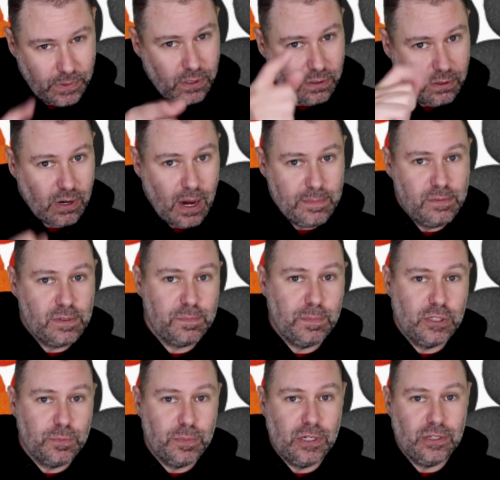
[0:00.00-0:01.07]
Grab some
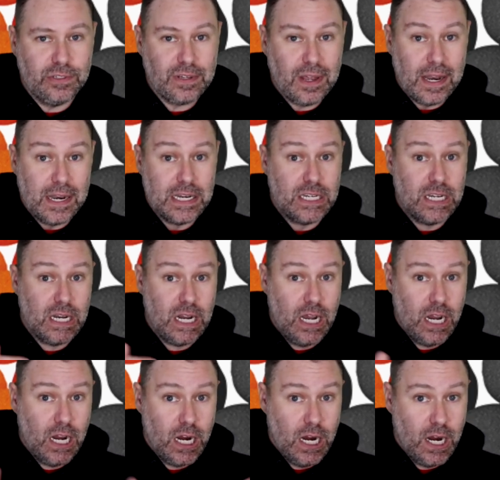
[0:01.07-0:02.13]
sponge balls
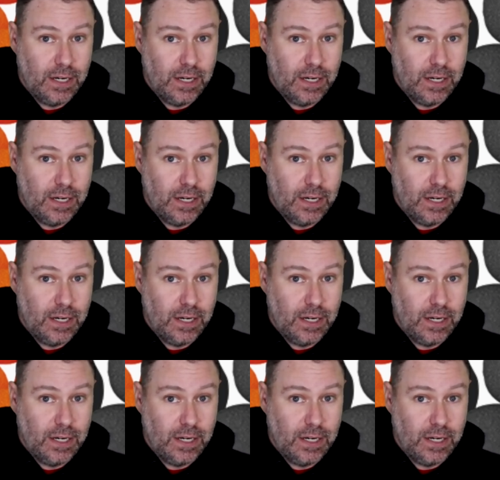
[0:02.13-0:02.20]
today.